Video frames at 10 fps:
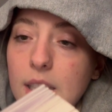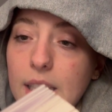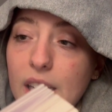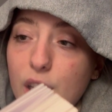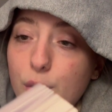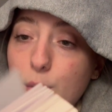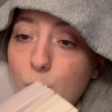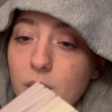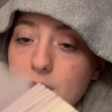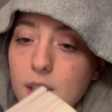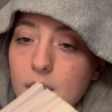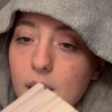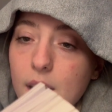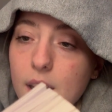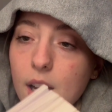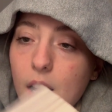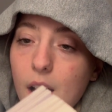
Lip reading: getting through this tonight.